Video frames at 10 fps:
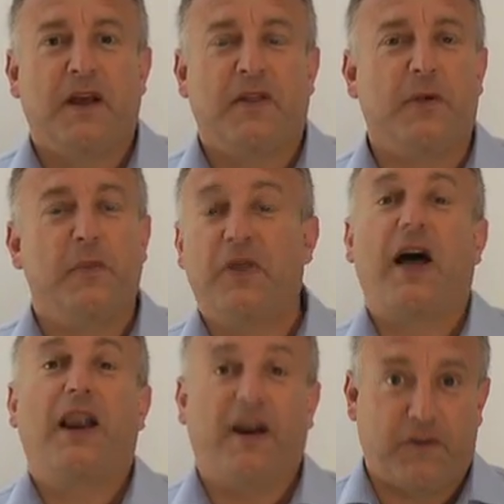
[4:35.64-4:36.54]
than with
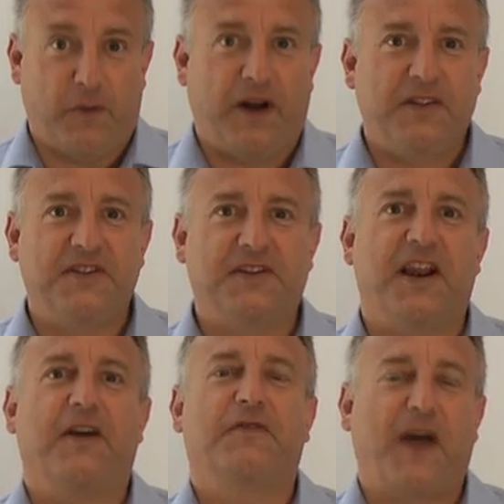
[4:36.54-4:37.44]
our loved ones and
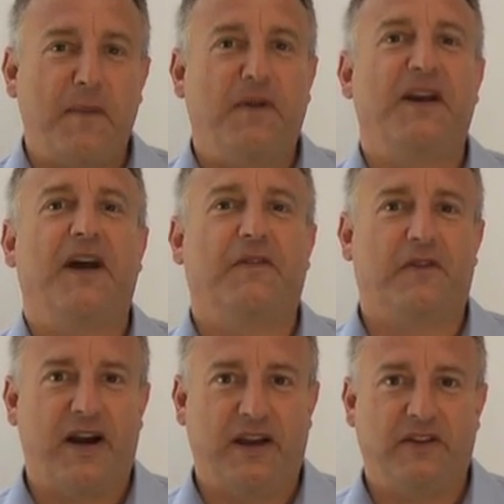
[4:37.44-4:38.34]
our family and our
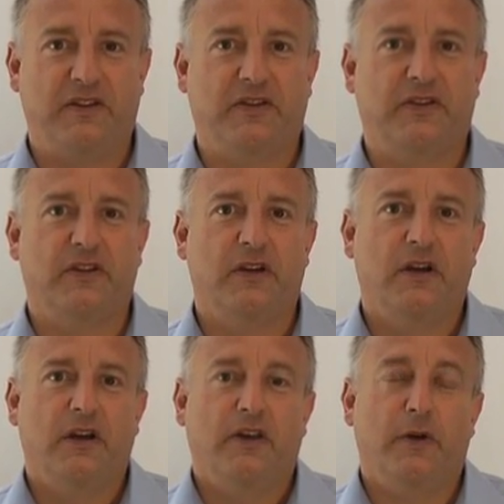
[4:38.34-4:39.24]
friends,
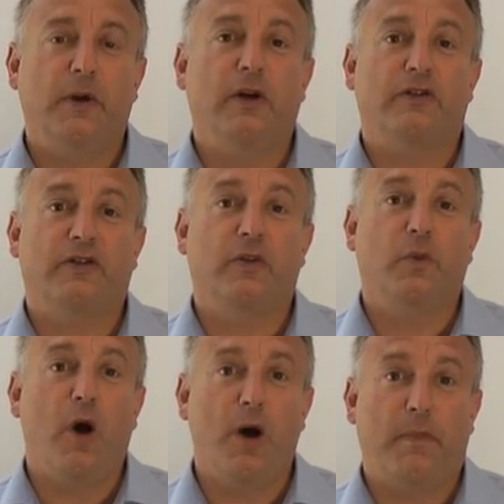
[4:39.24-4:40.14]
that we look to the
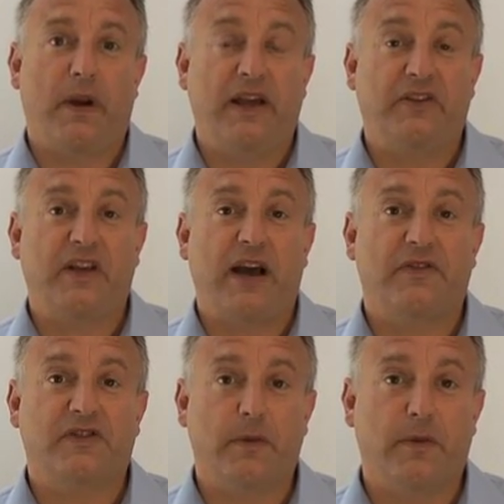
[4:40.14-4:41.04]
workplace to have
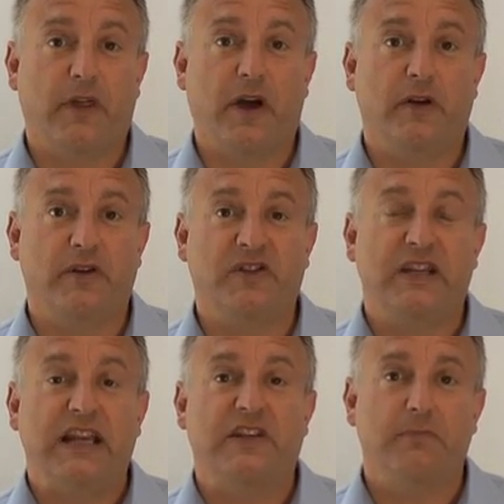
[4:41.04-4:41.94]
some of those
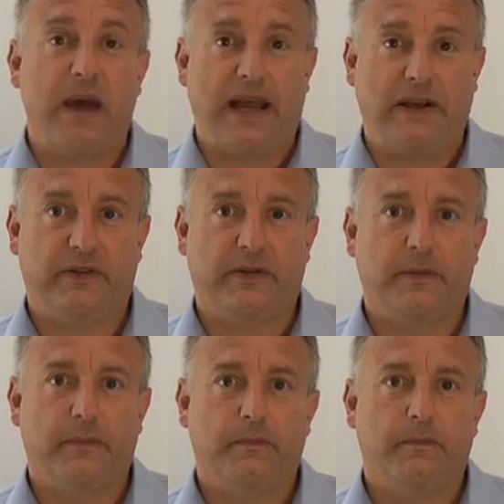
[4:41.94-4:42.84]
needs met?
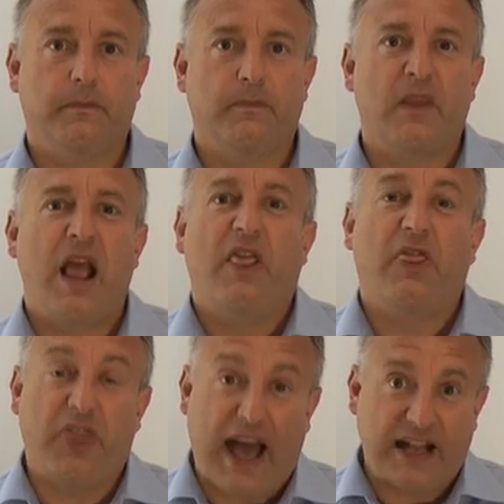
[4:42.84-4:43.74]

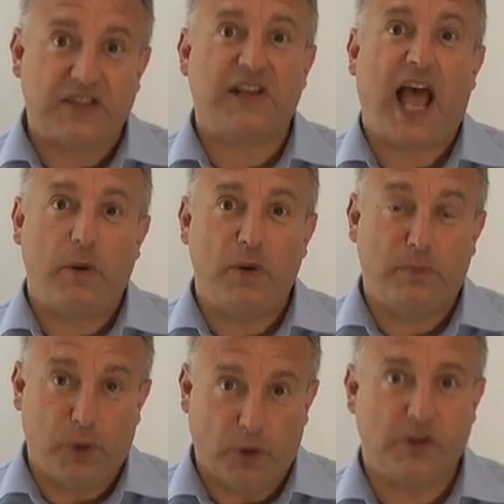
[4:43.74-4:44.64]
That's how
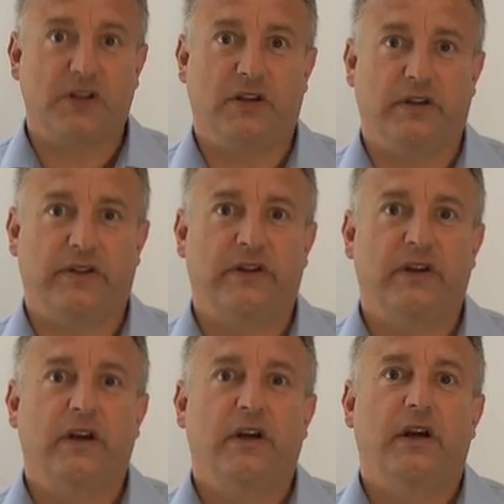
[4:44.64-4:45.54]
important
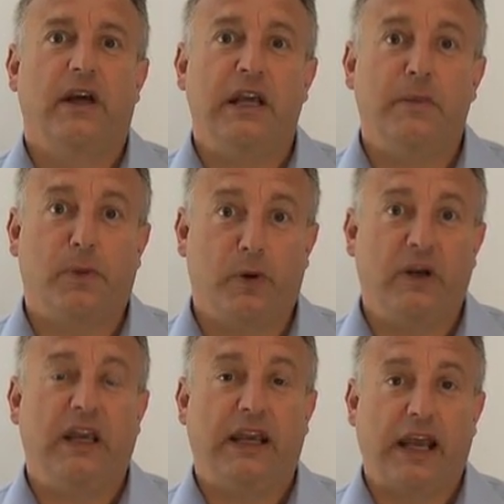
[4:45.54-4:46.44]

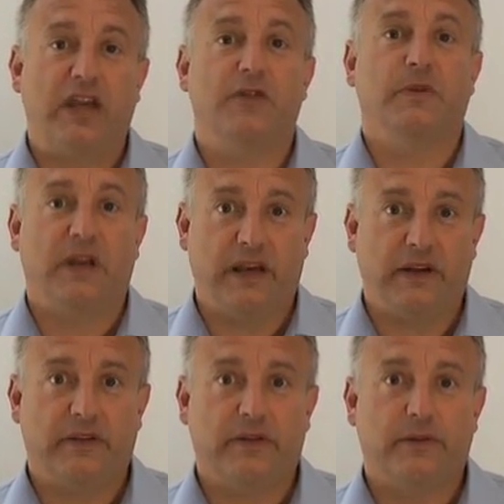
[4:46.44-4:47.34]
employee engagement is.